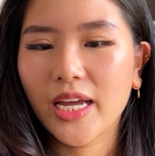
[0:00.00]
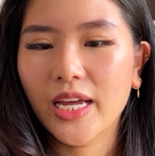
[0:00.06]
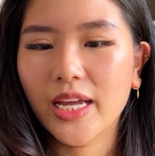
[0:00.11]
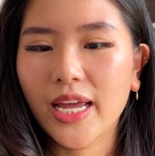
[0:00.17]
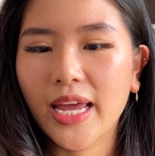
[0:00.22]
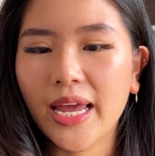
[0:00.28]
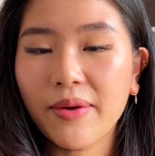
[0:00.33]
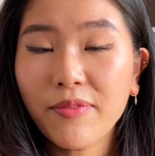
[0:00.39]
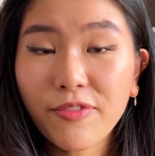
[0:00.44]

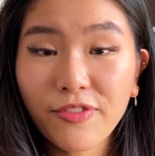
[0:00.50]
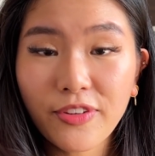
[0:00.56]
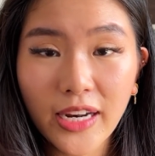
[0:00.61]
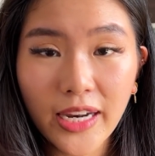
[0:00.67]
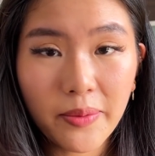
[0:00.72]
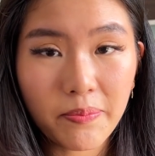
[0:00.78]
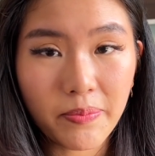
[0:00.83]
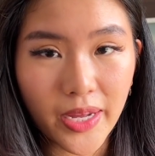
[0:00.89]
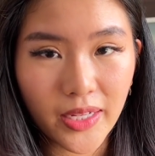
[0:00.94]
am
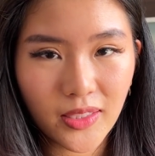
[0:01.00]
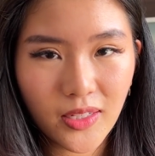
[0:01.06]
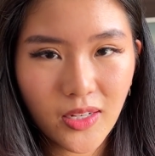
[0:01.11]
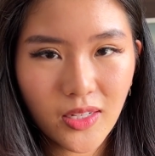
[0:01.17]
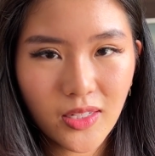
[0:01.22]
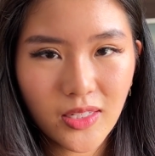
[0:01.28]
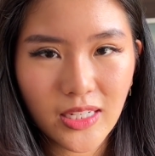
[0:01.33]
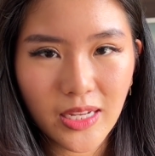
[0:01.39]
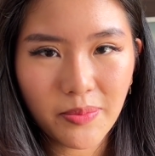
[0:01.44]
feeling
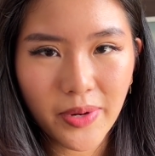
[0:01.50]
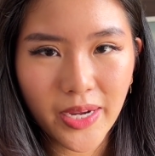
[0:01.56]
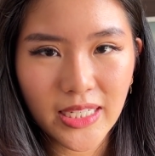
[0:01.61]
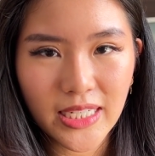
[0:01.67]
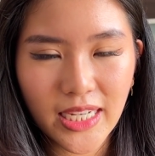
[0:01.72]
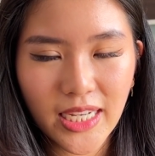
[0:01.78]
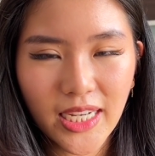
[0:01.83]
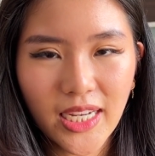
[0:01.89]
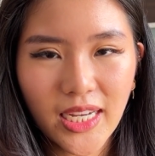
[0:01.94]
better day by
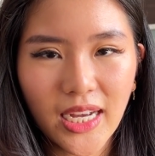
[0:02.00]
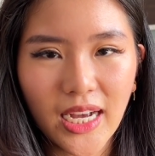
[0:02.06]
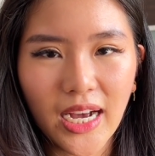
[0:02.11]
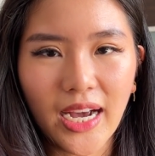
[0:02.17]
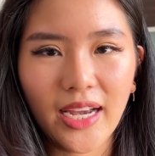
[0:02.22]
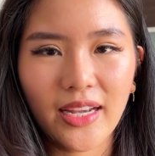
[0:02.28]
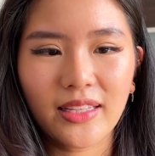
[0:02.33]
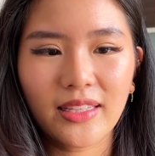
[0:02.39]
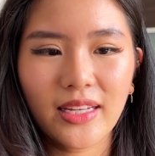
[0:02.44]
day.
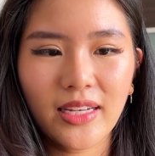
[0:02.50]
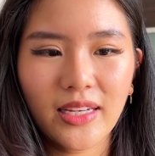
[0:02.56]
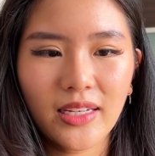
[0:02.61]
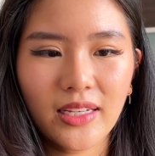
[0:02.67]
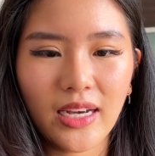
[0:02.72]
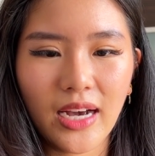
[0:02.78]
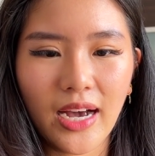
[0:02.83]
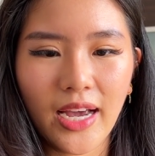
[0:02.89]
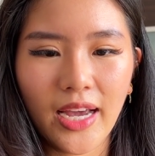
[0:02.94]
I
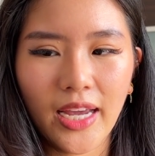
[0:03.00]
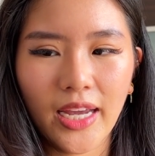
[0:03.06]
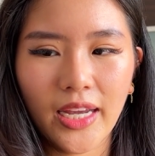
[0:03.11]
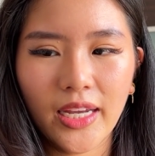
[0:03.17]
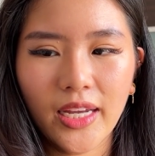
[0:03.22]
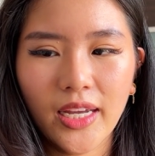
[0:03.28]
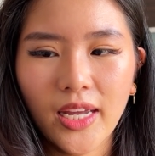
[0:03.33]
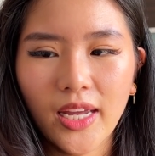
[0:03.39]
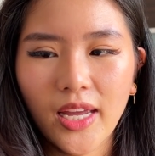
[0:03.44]
think I
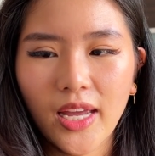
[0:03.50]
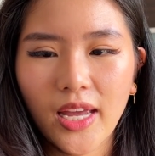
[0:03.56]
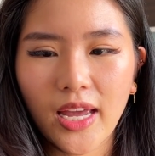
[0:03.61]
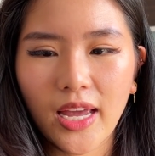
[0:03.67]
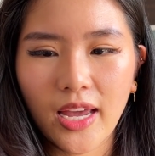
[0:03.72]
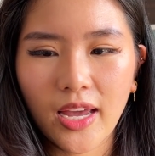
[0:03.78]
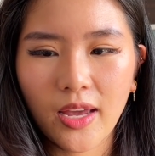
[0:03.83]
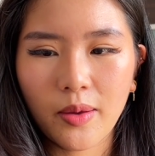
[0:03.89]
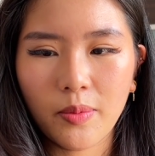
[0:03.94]

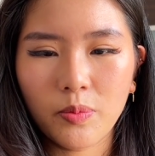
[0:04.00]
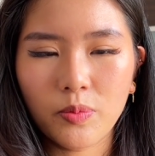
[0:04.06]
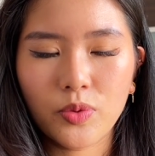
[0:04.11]
am